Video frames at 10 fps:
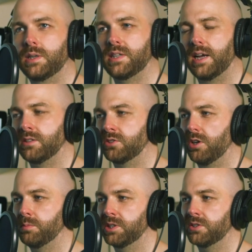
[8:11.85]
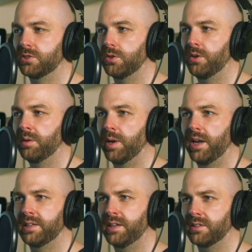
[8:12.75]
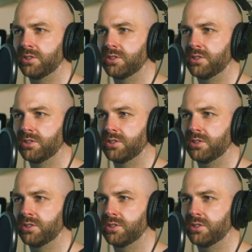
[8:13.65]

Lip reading: dad had told me this story about he'd had